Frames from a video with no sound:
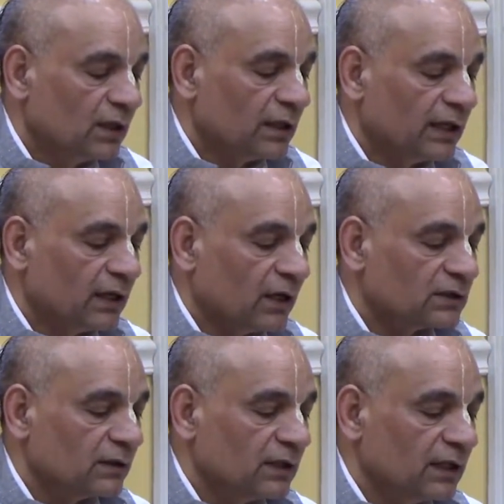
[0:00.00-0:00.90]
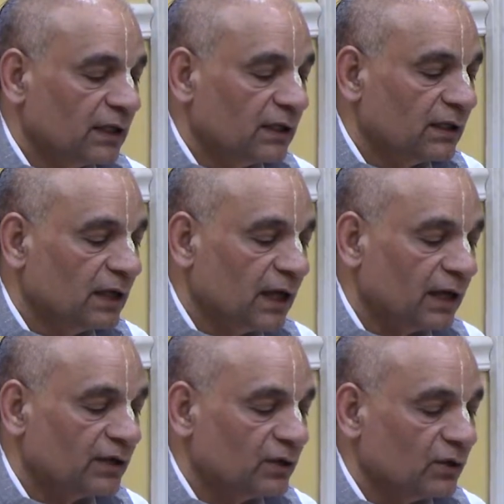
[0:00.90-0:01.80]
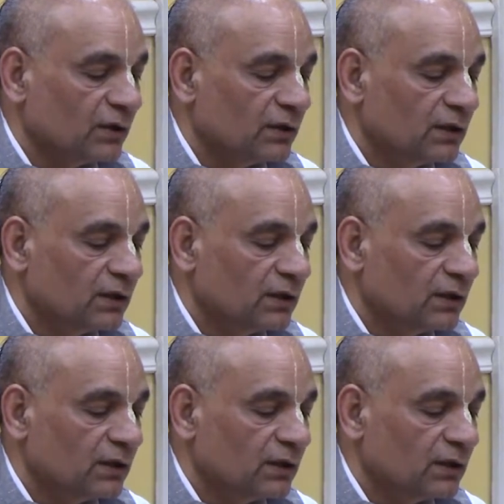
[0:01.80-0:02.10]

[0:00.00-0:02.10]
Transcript: then talks of the Gnana Yoga,